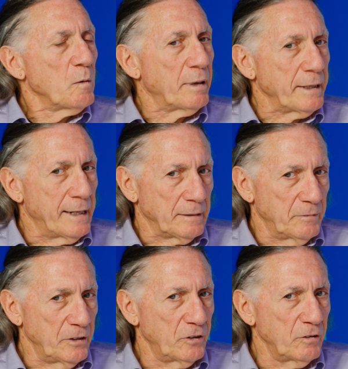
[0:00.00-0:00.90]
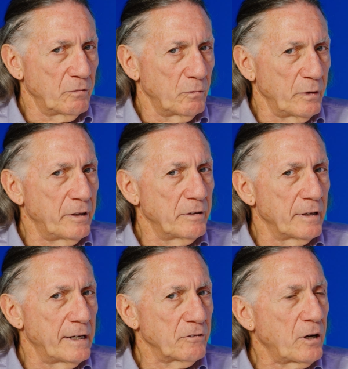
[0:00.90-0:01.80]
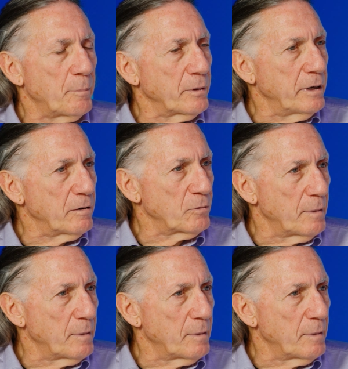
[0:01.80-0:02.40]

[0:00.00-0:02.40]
But yeah, this is within the last couple of years.